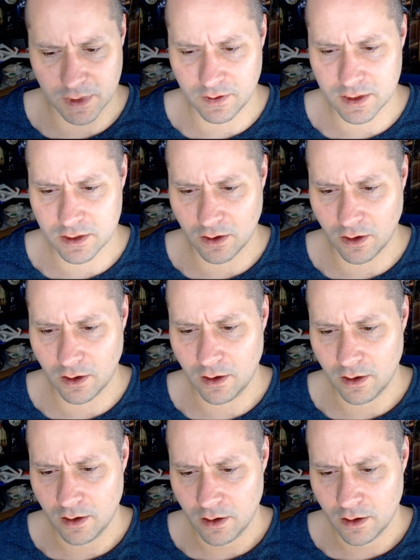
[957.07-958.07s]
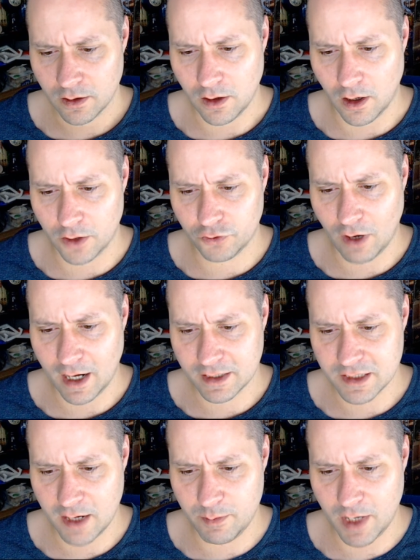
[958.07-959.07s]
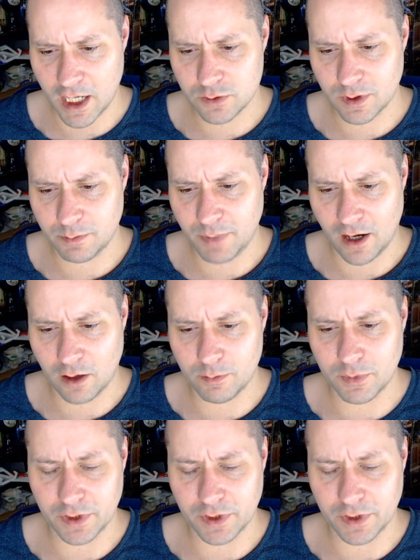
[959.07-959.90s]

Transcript: this are. Contracts, hand management, pattern building,